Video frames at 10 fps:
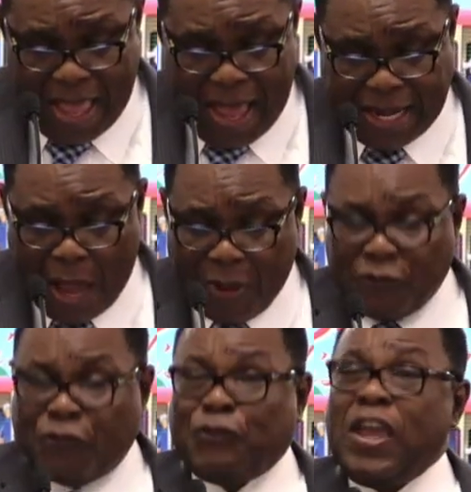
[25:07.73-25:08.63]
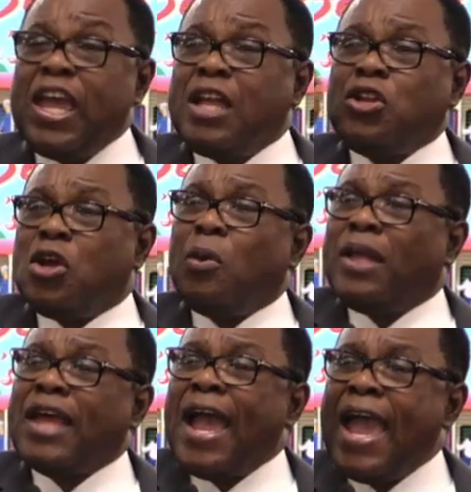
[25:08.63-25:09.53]
and I will feed you
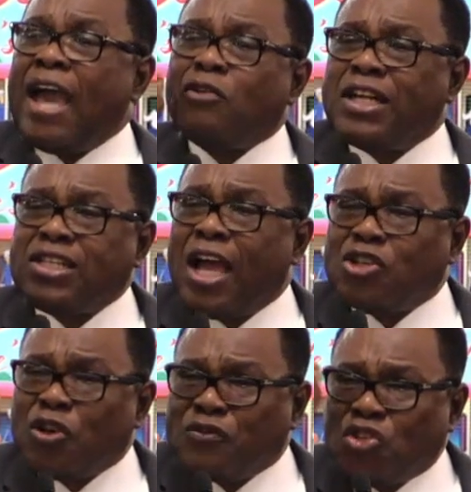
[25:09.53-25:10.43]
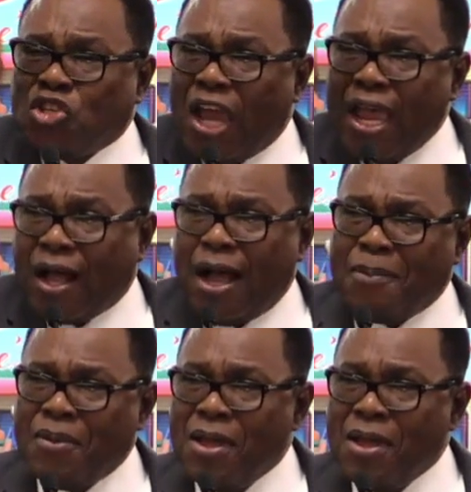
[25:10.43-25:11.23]
with the heritage of Jacob.